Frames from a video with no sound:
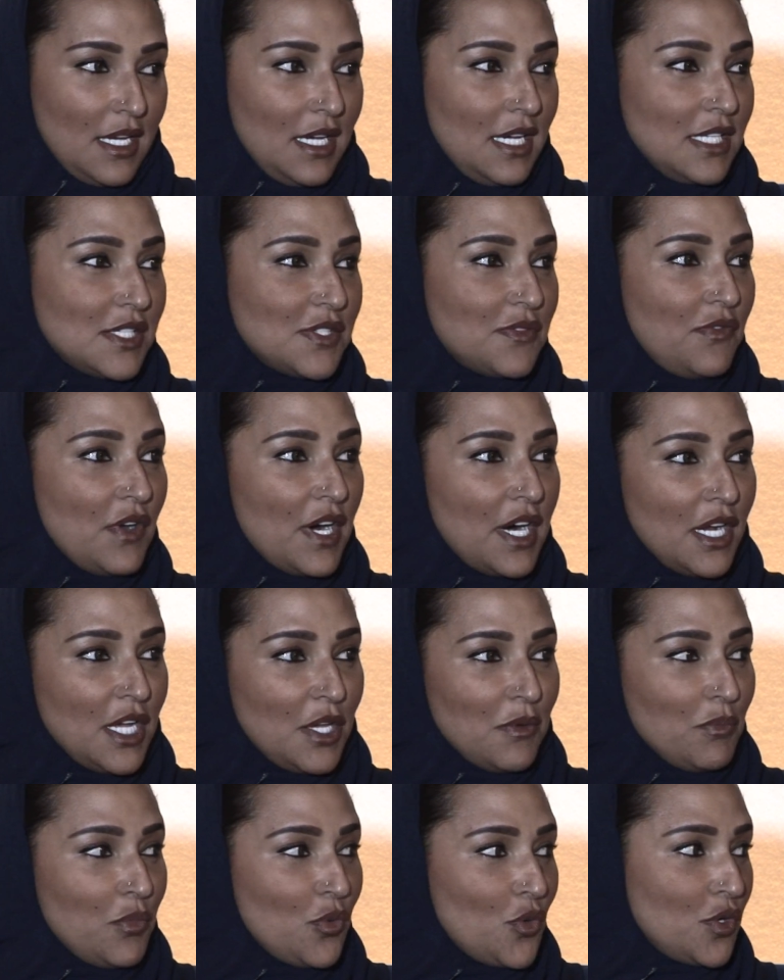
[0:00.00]
It's very
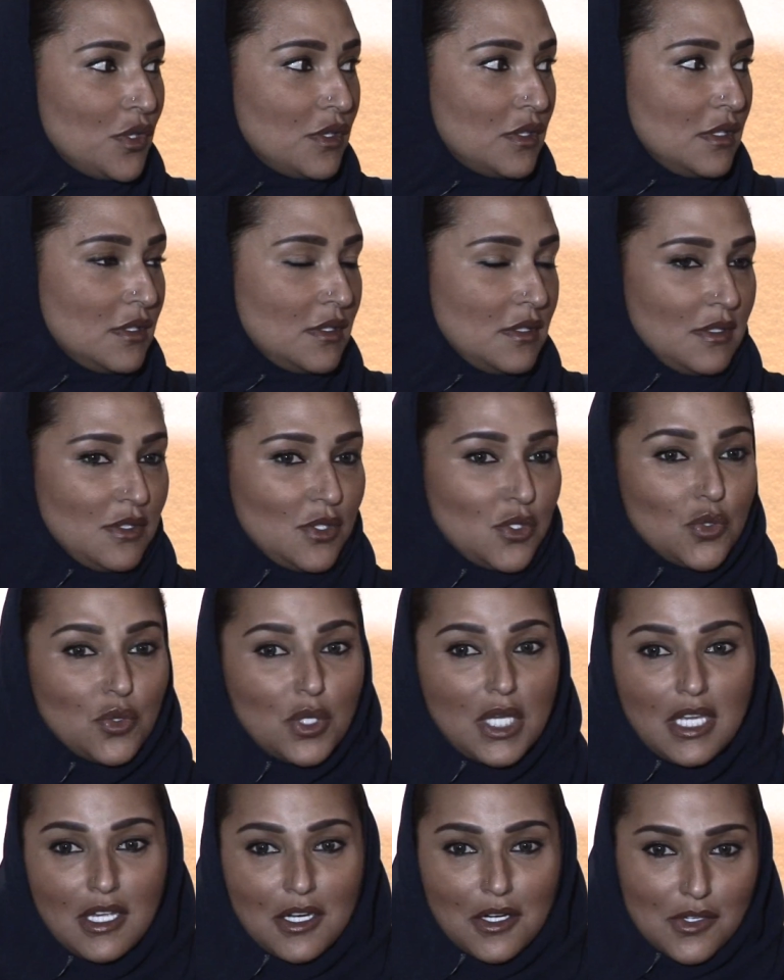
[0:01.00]
important to
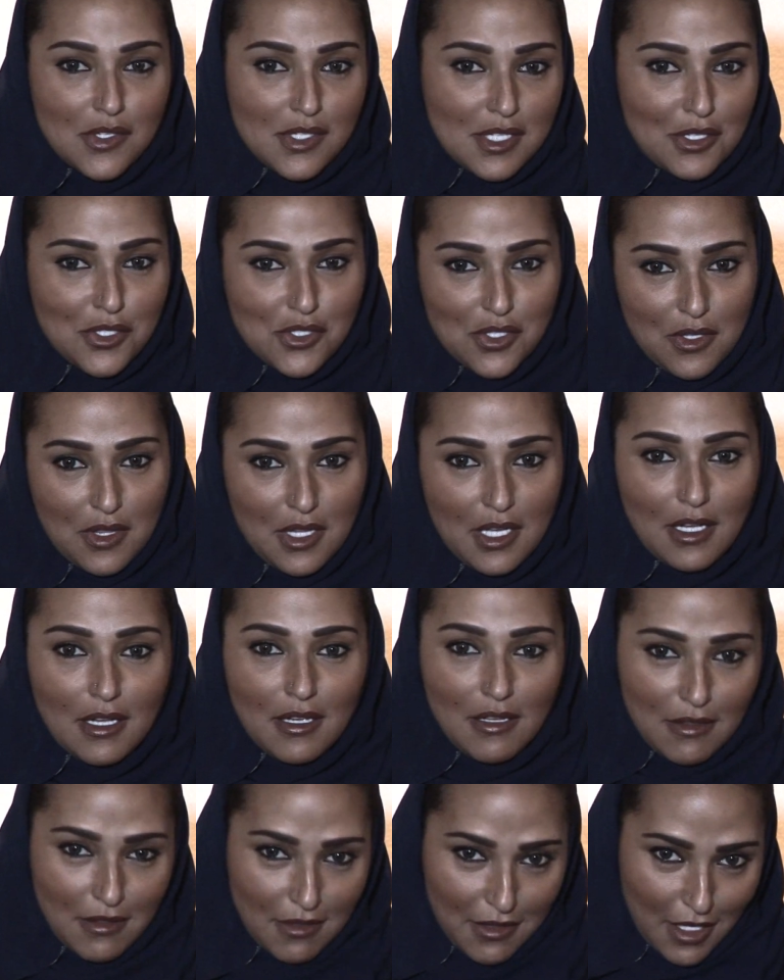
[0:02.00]
hear such a
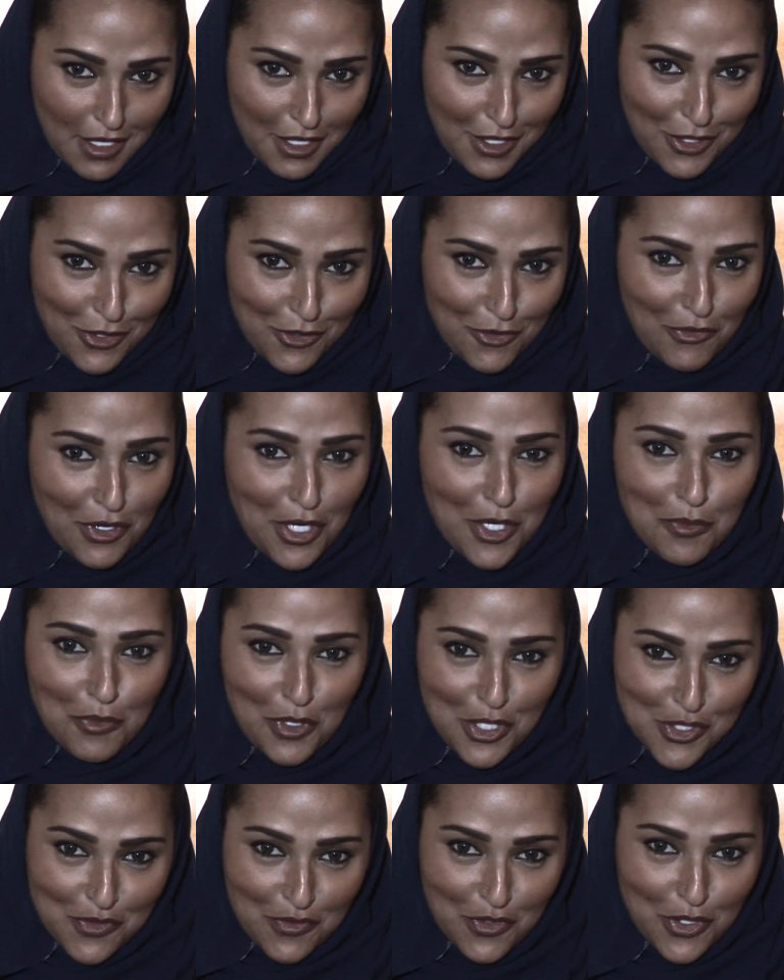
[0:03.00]
thing. Thank you very
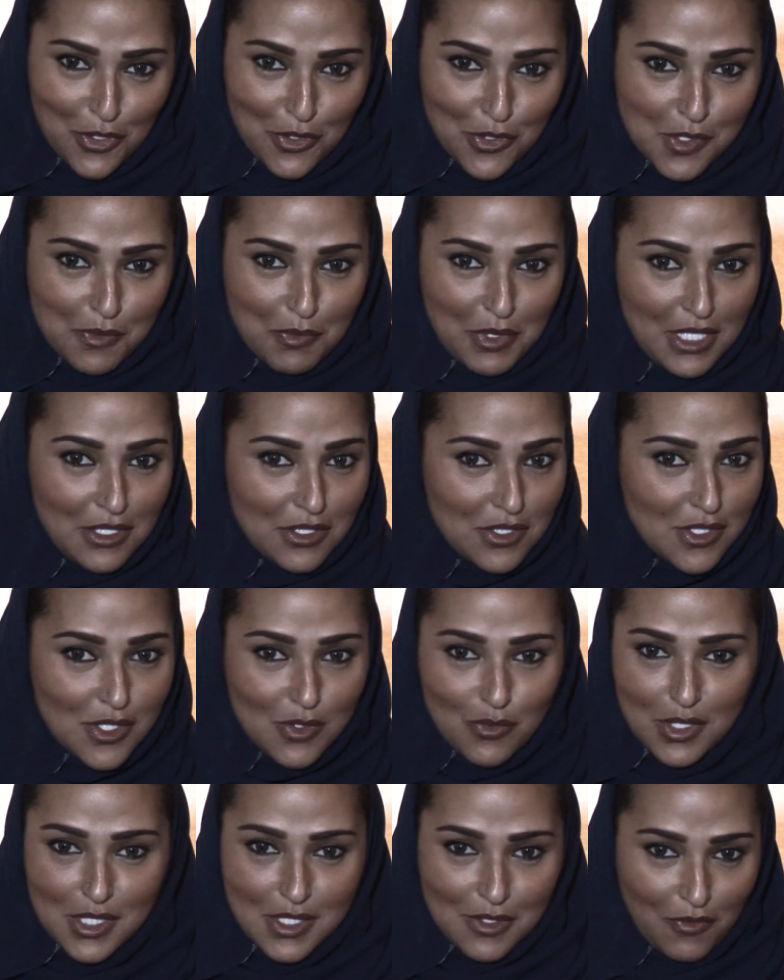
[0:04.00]
much for your speeches.
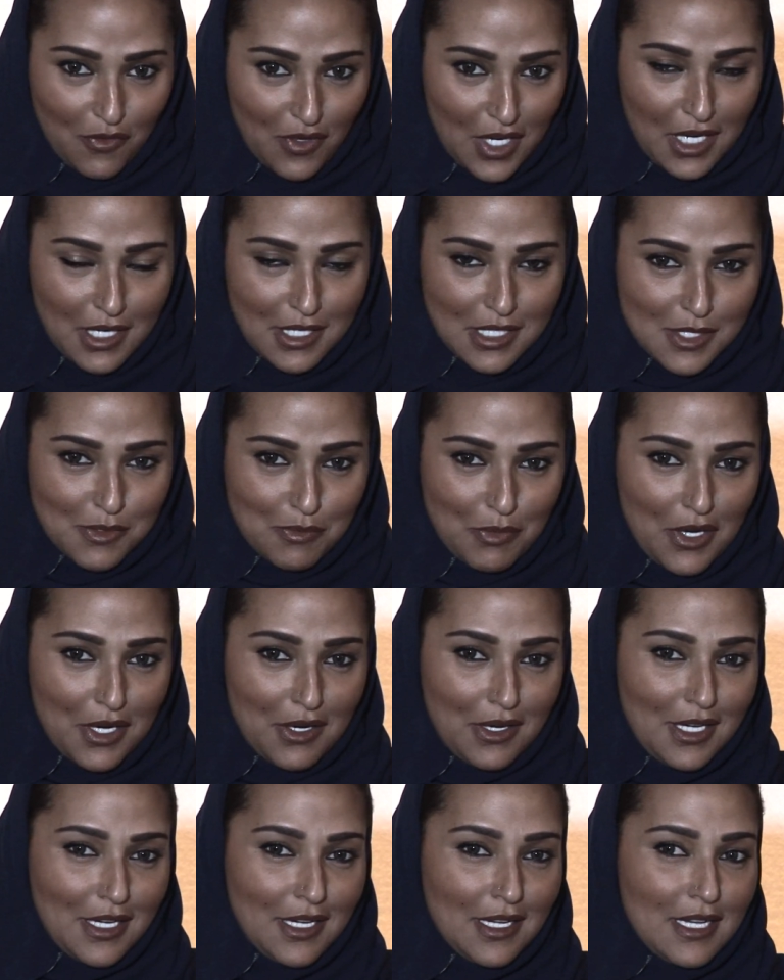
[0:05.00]
It was very
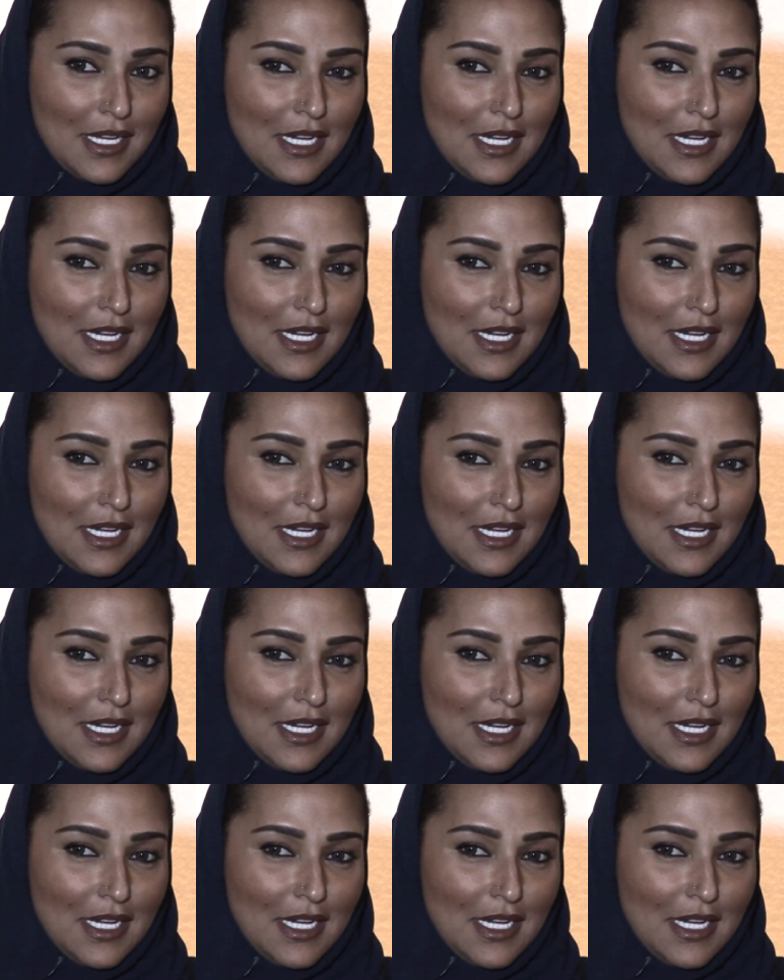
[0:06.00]
inspiring.